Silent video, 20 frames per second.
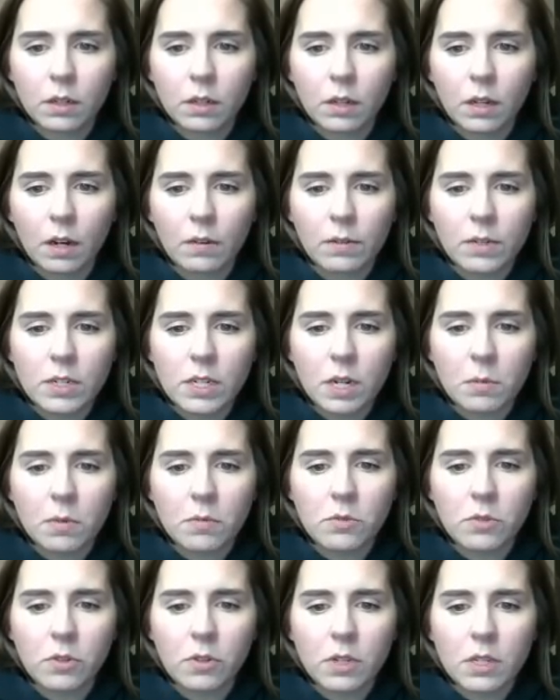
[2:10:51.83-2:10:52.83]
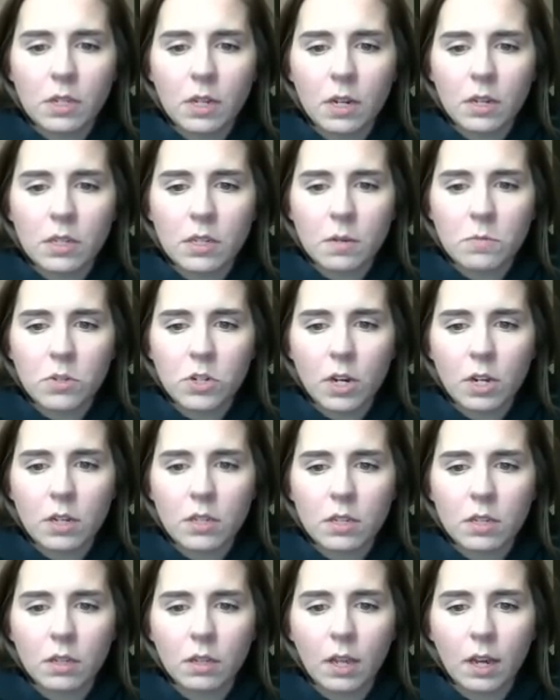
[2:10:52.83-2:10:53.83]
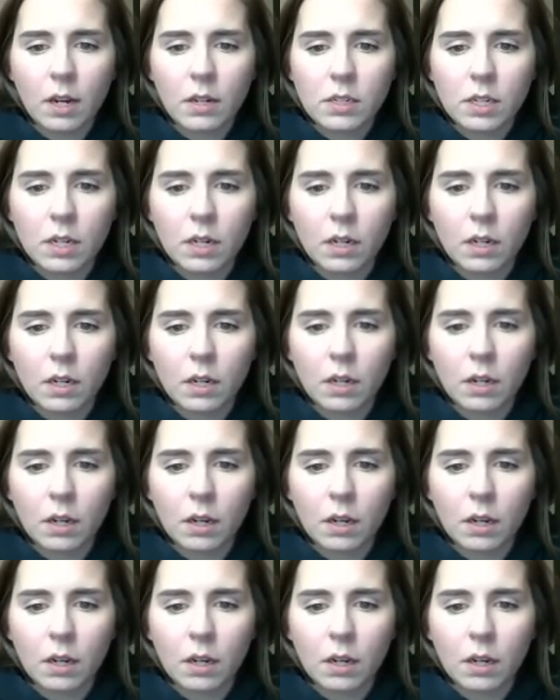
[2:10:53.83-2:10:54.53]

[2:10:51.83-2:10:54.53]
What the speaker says: Every time I'm doing this, guys, I'm just selecting,